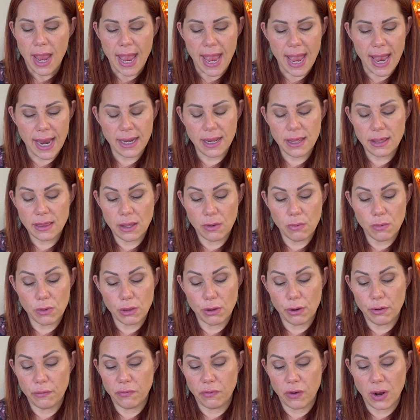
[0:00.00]
Anything with
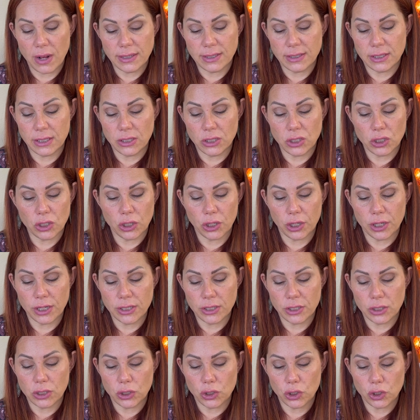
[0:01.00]
her frosted
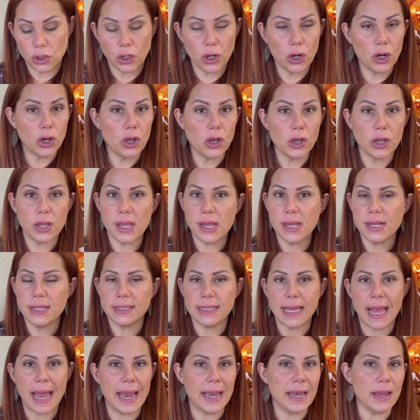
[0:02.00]
circus sugar
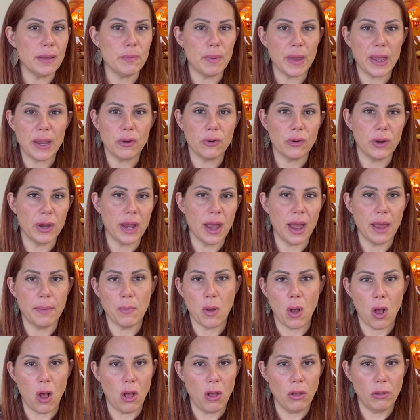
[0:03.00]
cookies, any bakery, I'm
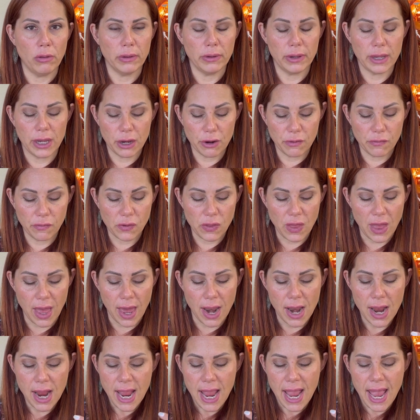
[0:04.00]
all here for
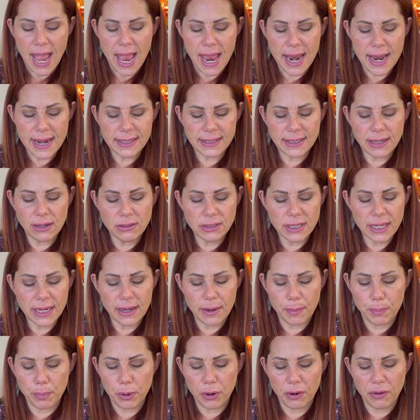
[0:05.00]
that. And it sounds like
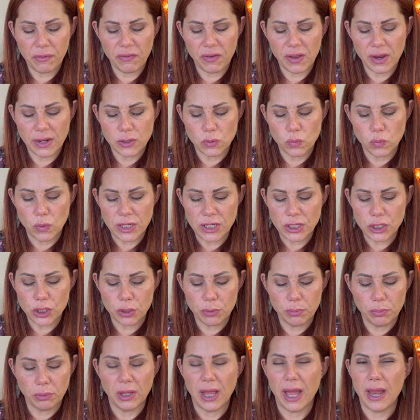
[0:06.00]
a perfect winter
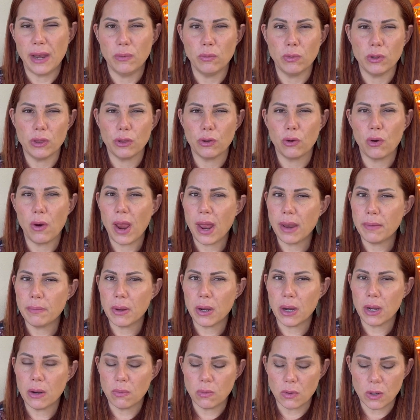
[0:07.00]
blend with
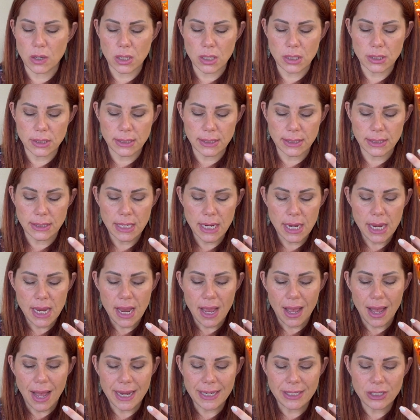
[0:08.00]
cranberry woods.
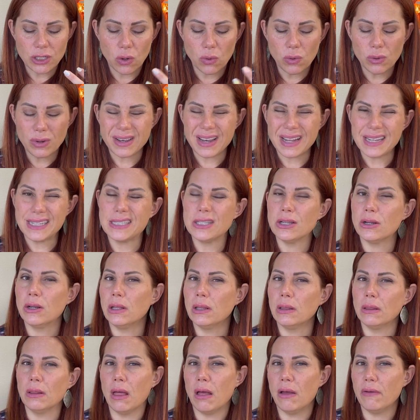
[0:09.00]
I don't necessarily
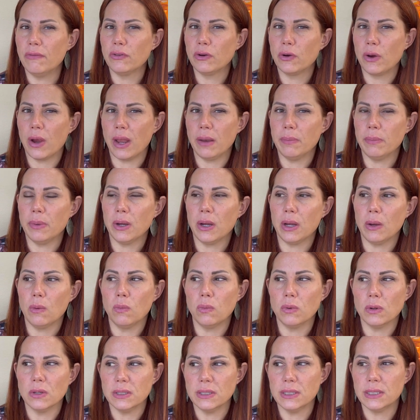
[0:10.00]
love cranberry
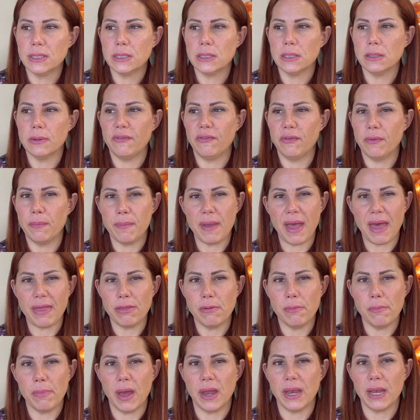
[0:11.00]
woods from Bath
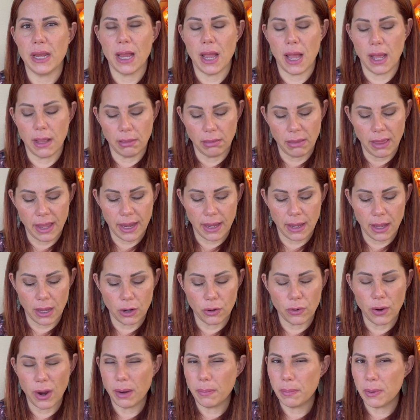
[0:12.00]
and Body. I like a
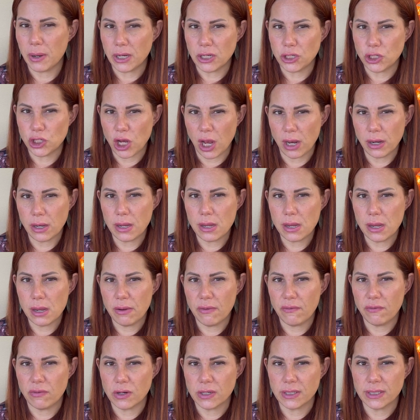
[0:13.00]
cranberry chutney
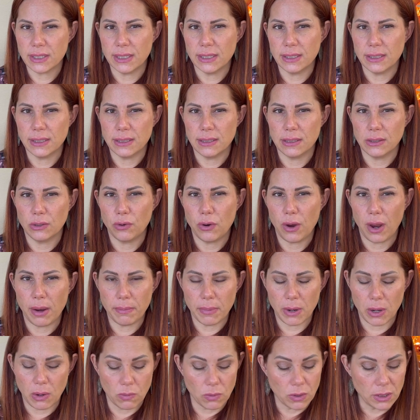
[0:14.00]
versus
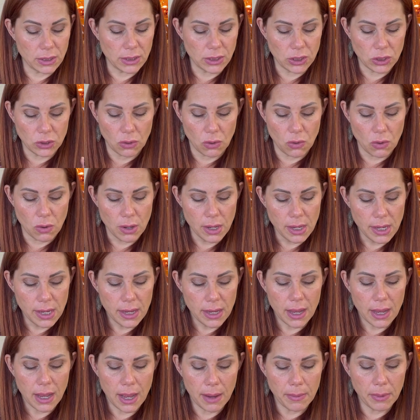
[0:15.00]
cranberry woods. So
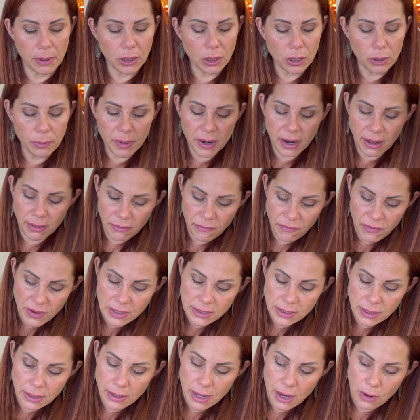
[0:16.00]
I'm a little bit on the
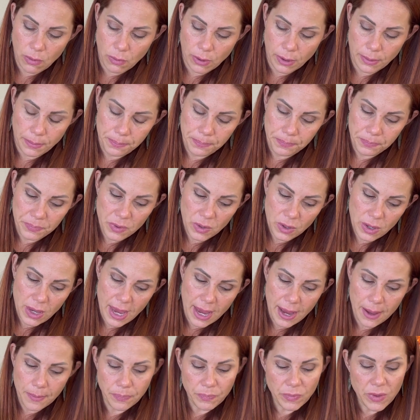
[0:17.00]
fence on that one.
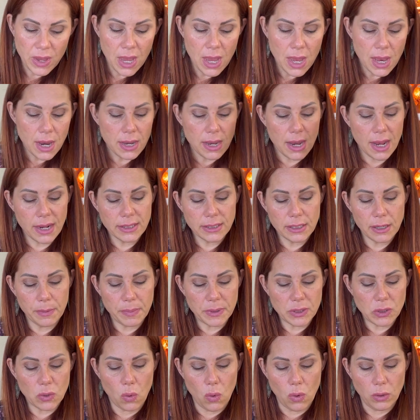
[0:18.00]
Okay, next up
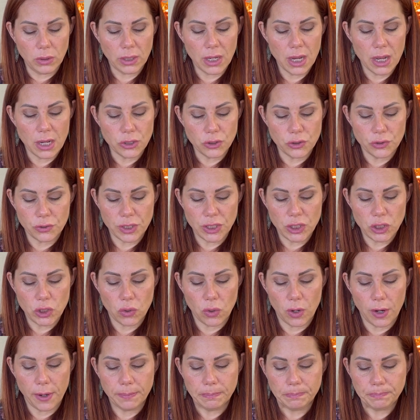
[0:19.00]
is Old Country
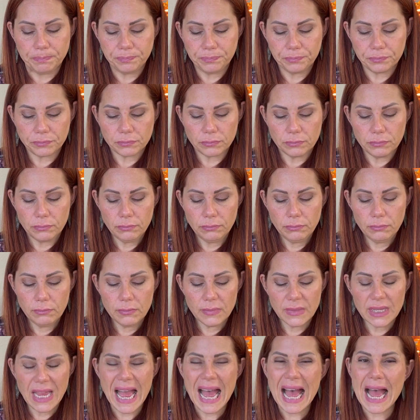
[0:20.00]
Store.
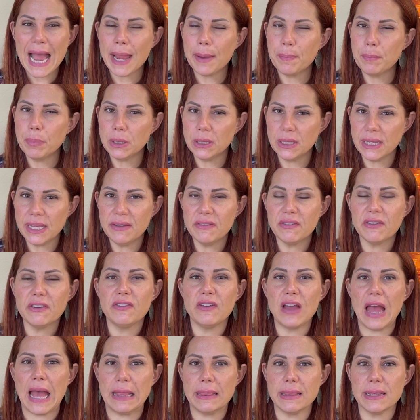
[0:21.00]
I believe I've
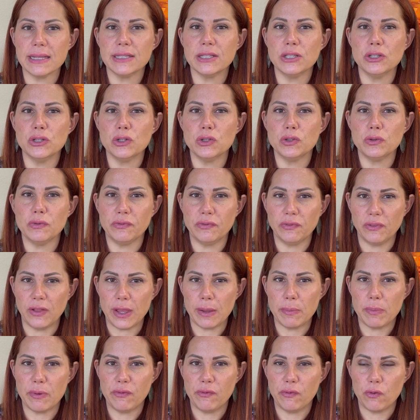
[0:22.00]
had this in a
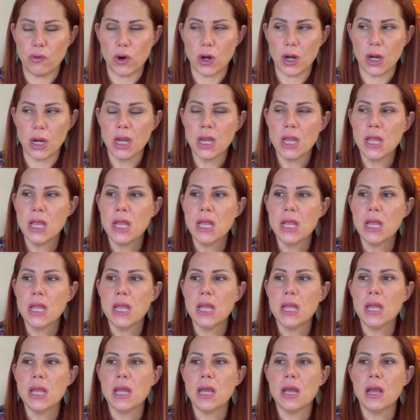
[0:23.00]
souffle before.
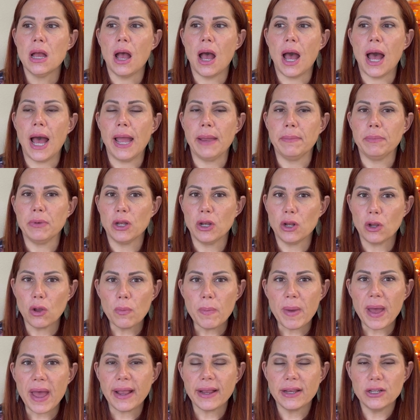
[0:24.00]
I'm going to go
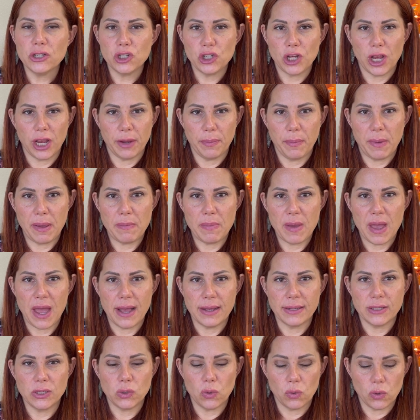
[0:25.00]
back and check my
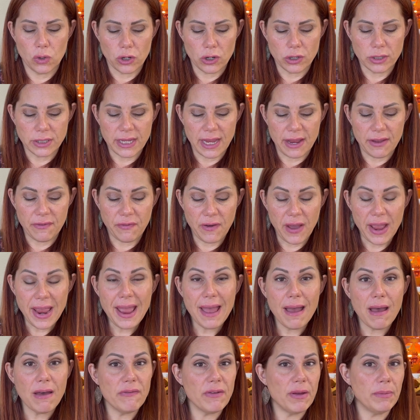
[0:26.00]
past orders. If I
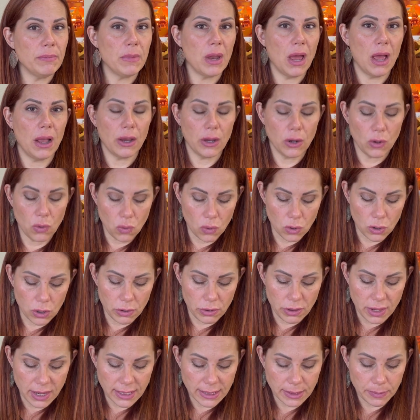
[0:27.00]
have, I'm not going to order
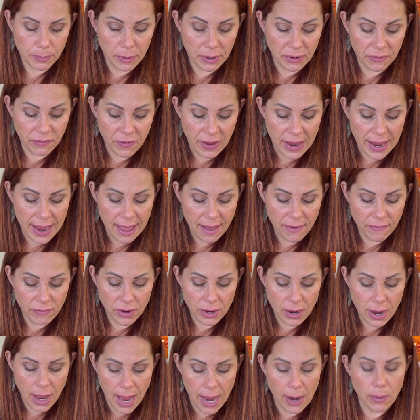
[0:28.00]
this, but if I
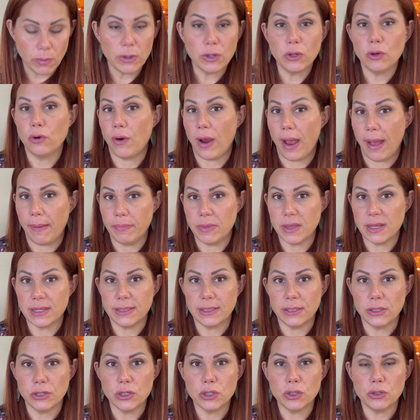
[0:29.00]
haven't, I would grab this
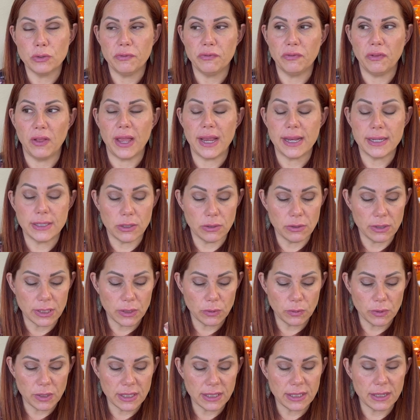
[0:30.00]
in a souffle. So
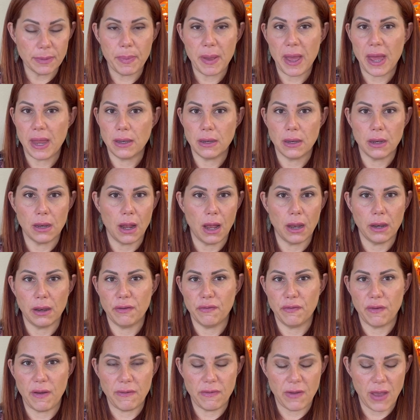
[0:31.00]
this one is dependent on if
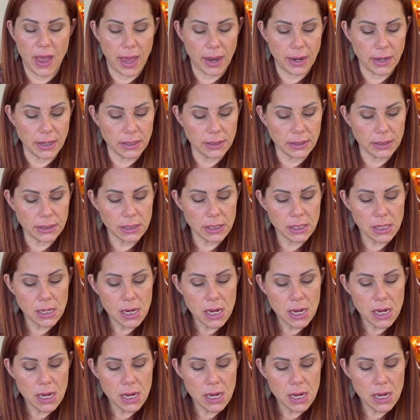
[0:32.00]
I've had it.